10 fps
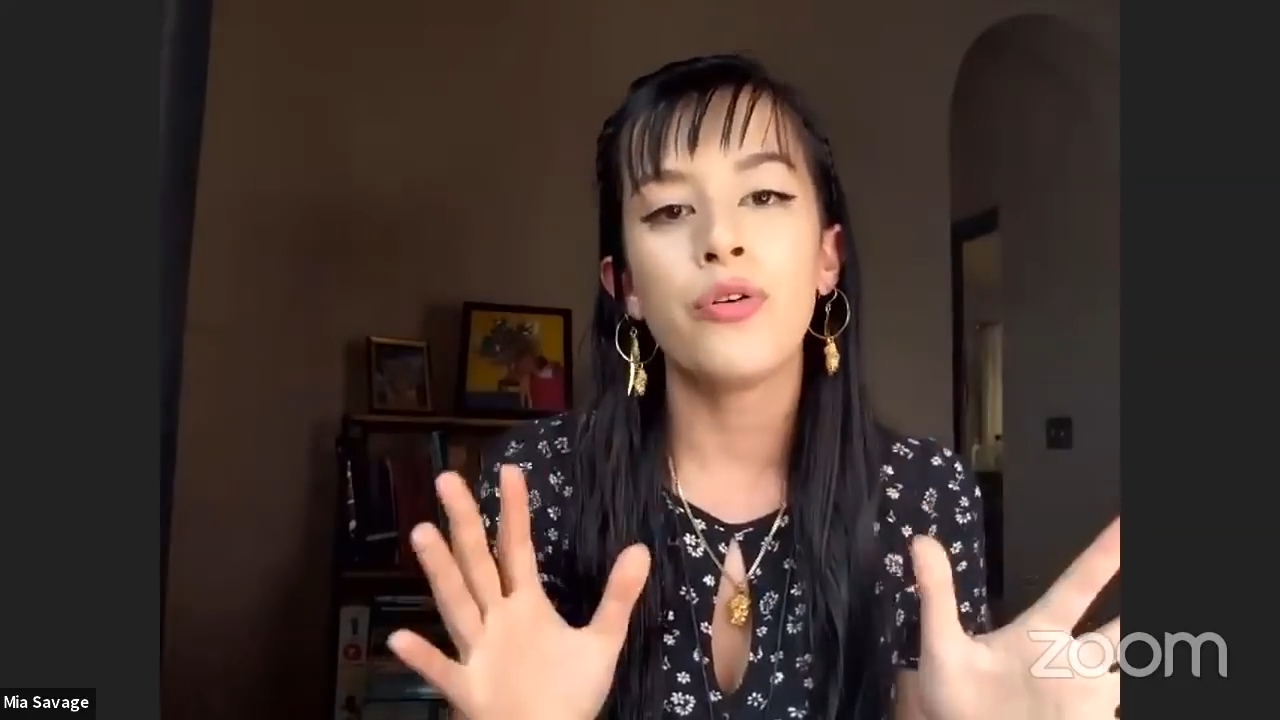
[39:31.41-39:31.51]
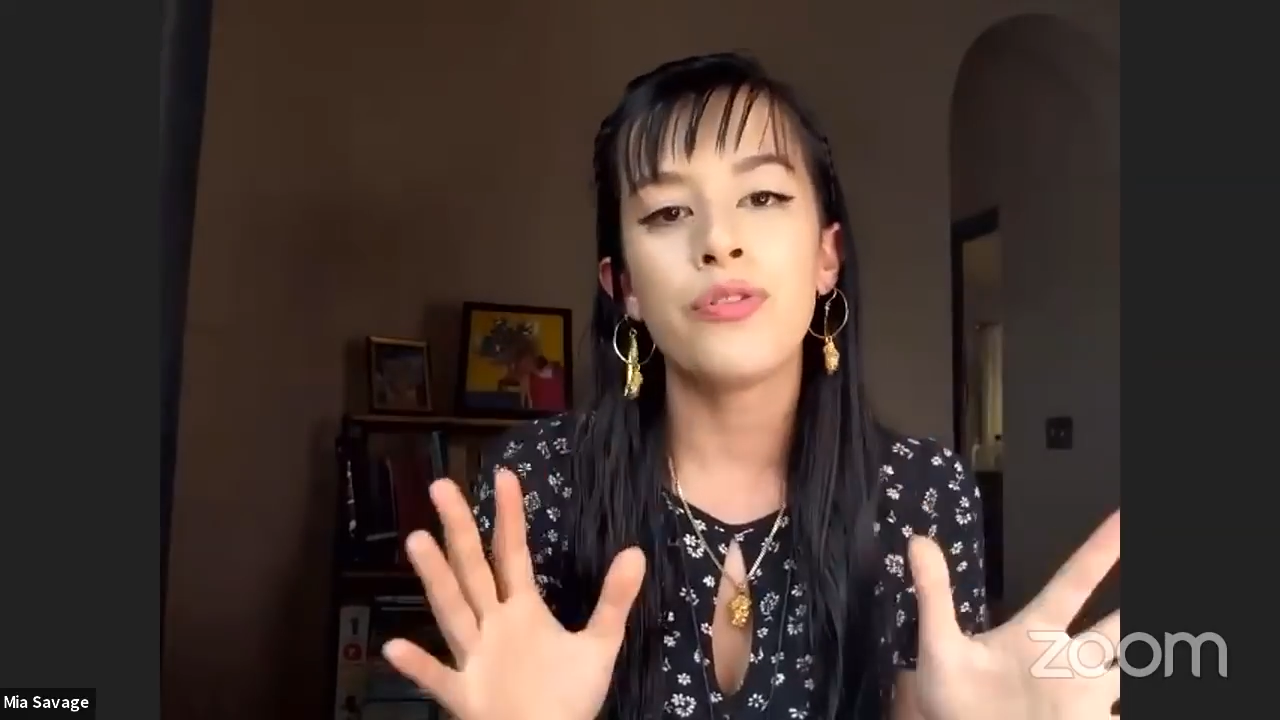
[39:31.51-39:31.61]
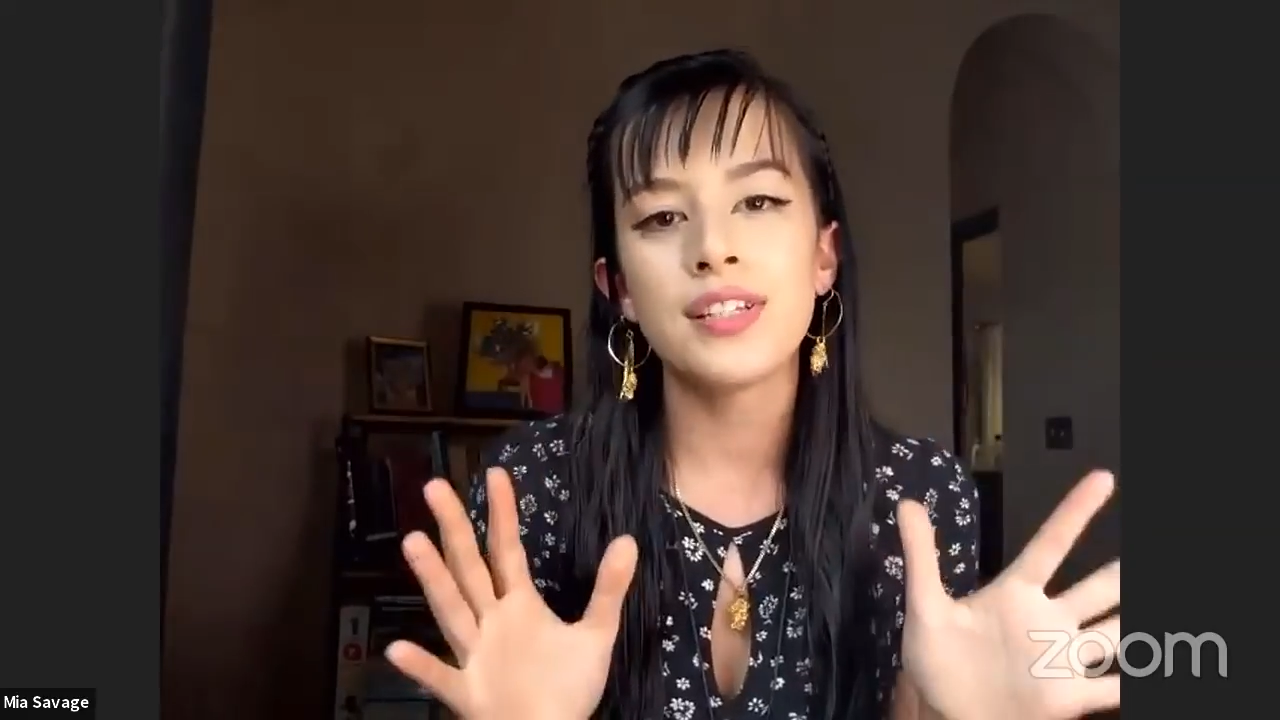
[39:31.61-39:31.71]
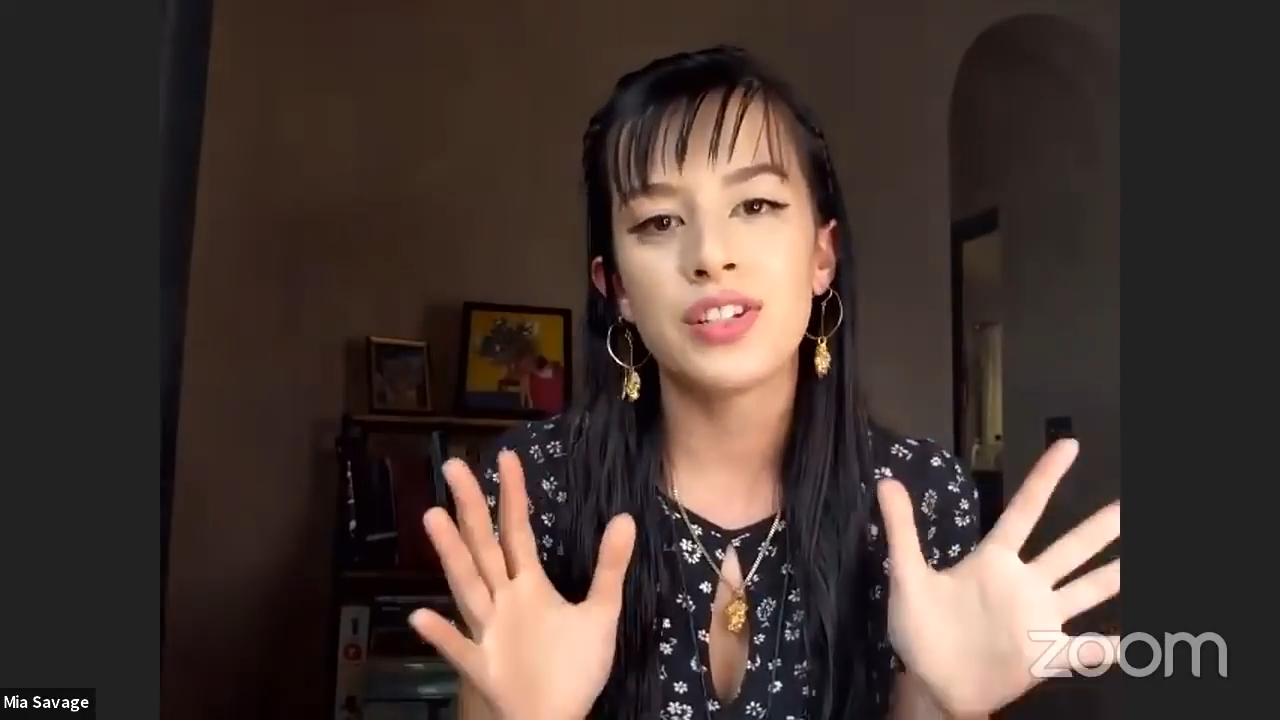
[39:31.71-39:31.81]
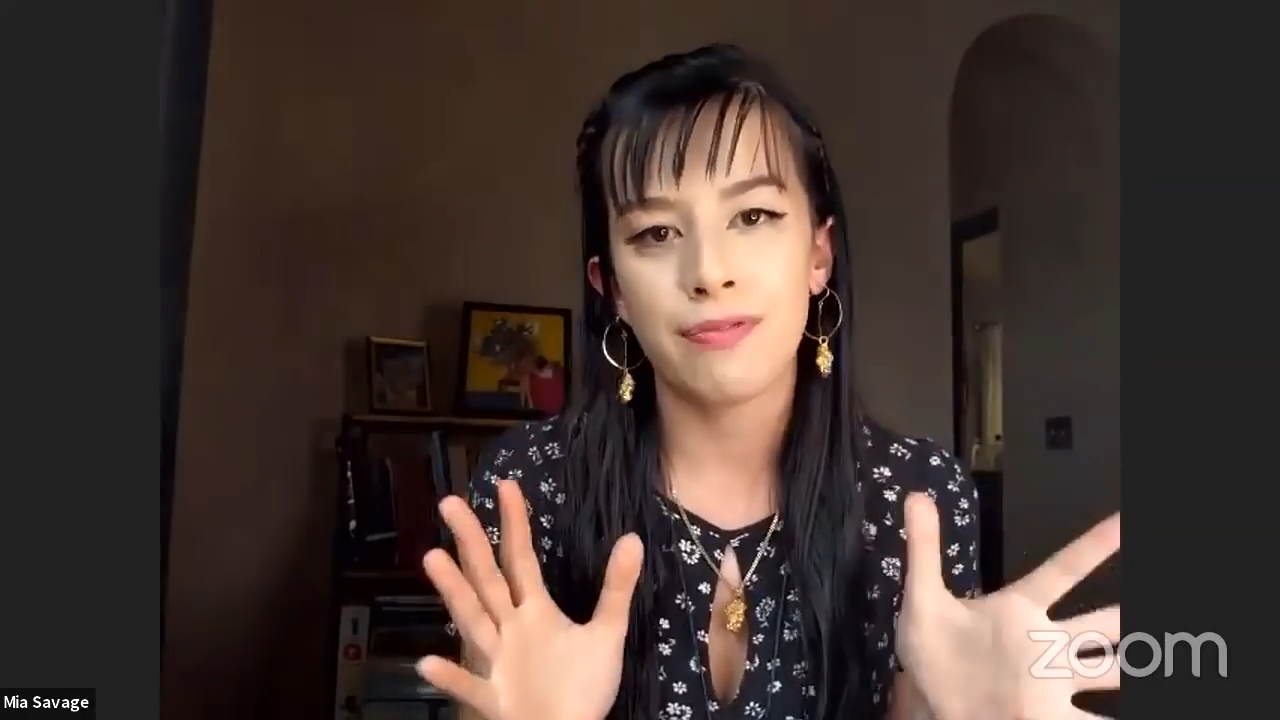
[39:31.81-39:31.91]

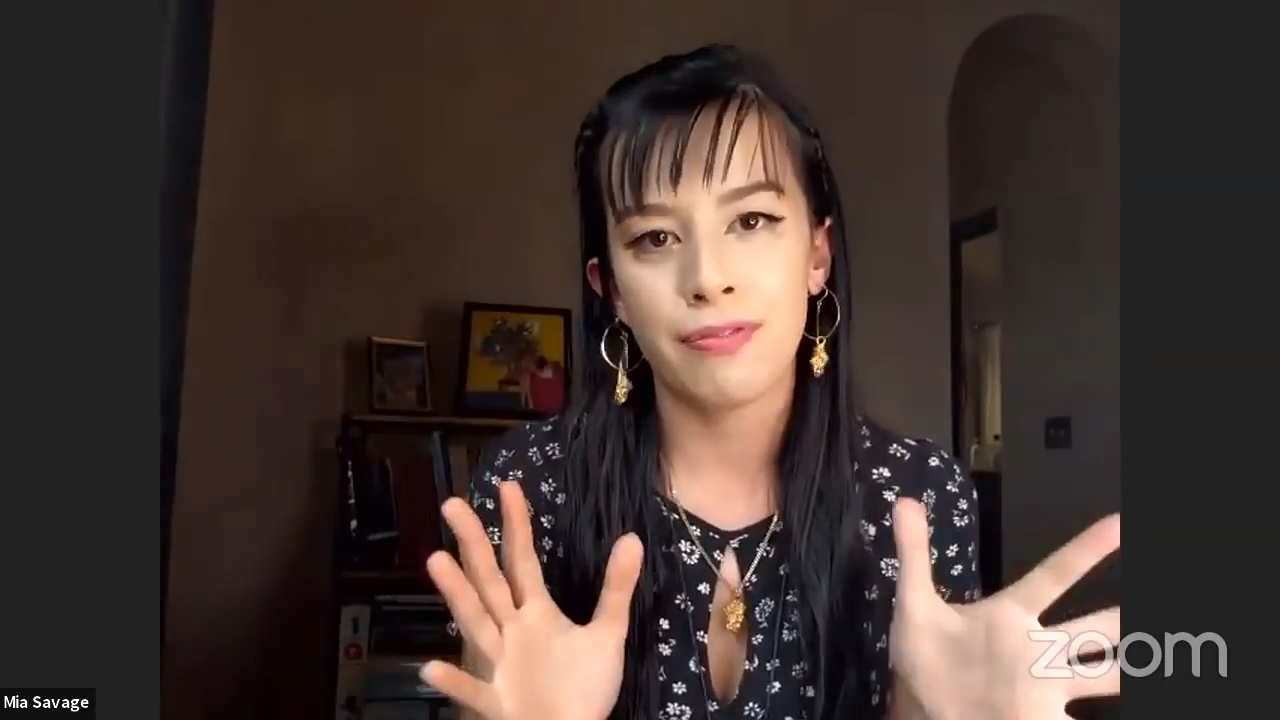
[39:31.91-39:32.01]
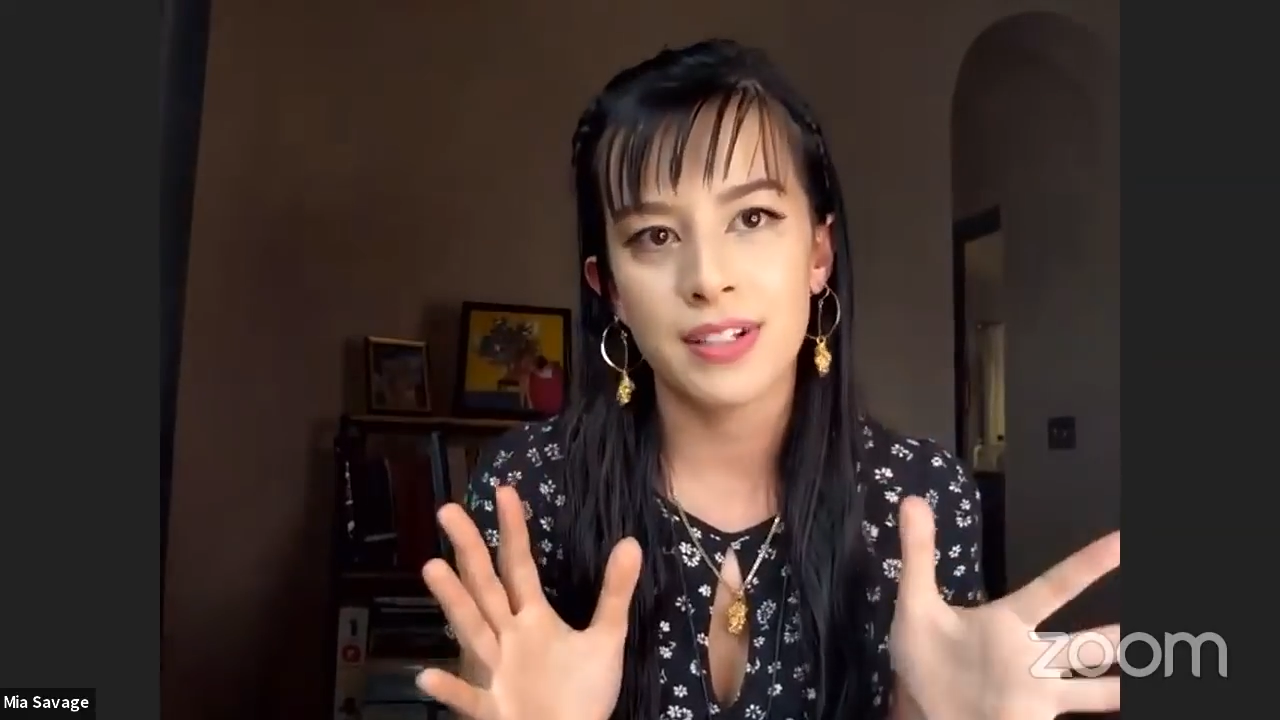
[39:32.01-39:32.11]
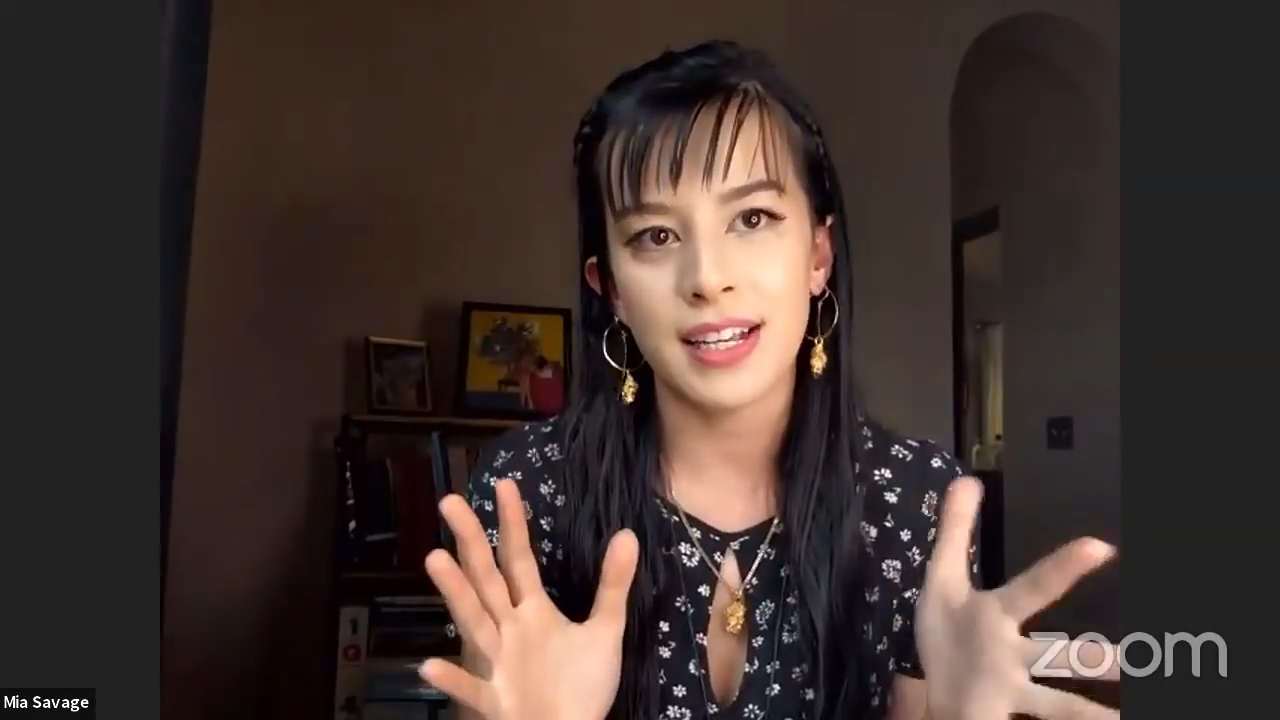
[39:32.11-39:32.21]
this difference